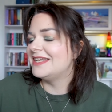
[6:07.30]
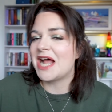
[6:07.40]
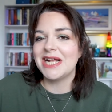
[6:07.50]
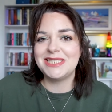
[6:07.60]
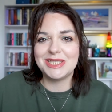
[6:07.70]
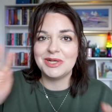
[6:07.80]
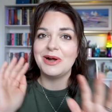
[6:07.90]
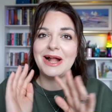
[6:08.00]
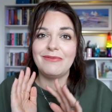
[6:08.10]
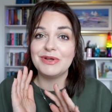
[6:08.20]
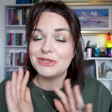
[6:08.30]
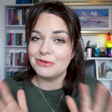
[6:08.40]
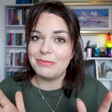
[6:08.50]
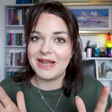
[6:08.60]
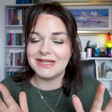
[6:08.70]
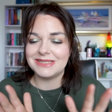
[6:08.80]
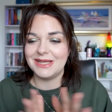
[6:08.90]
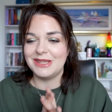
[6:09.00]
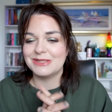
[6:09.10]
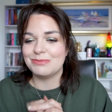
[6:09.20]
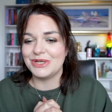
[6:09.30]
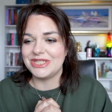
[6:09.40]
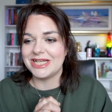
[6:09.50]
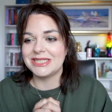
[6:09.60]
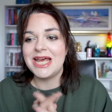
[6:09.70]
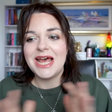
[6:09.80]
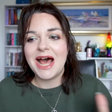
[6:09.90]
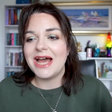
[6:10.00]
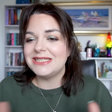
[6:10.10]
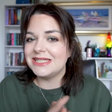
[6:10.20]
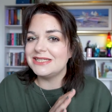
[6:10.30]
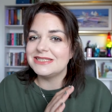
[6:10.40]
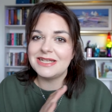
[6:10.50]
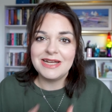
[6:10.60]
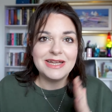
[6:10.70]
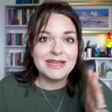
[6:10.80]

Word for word: nice to not have 2 palettes in this project. I didn't,